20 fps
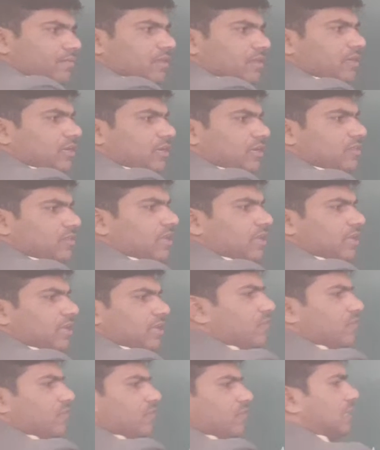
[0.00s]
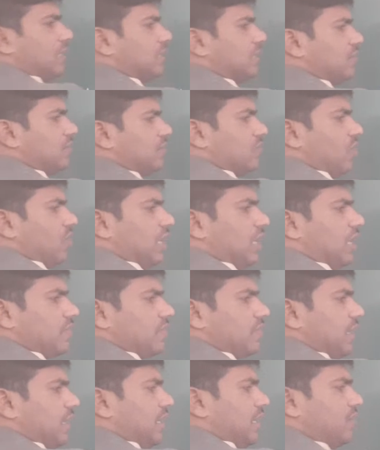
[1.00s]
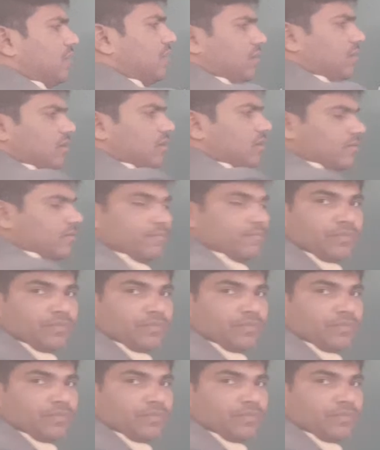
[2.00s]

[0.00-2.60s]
Here, there is a water is not there here.